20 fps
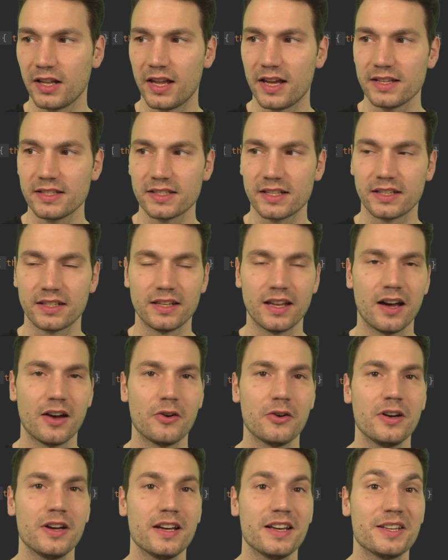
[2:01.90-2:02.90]
class that
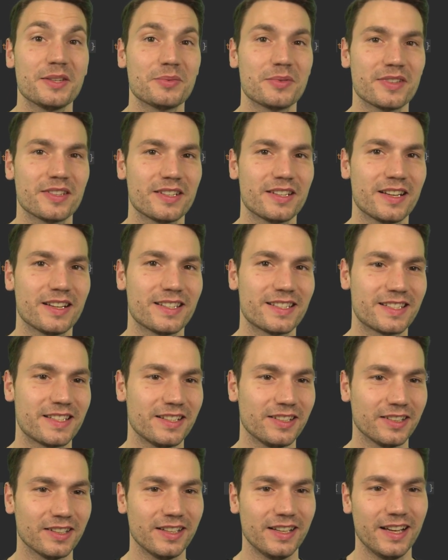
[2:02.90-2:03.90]
now is
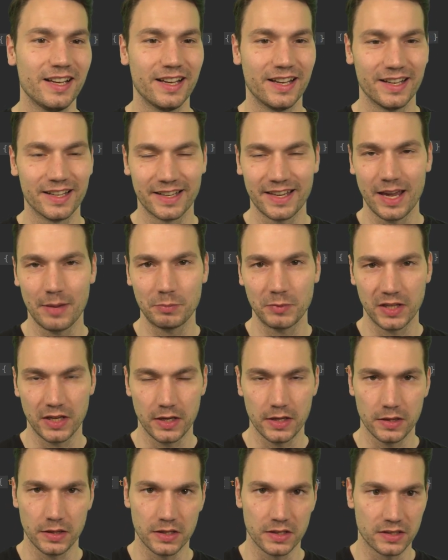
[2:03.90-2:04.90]
still kept
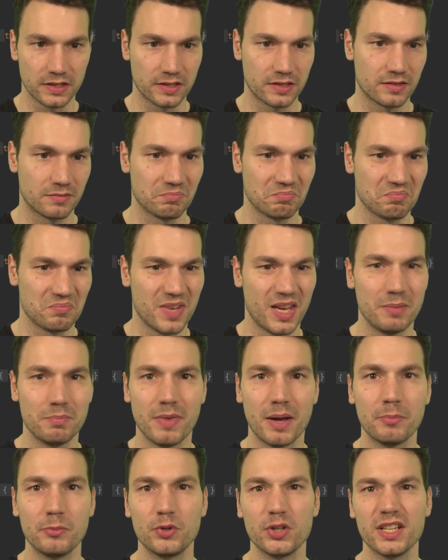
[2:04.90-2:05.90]
in this
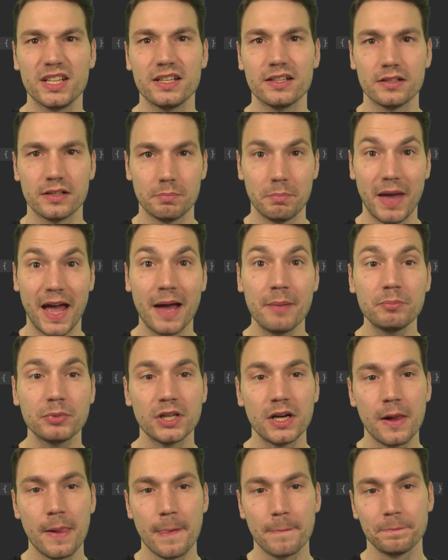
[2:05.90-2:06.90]
in-memory map.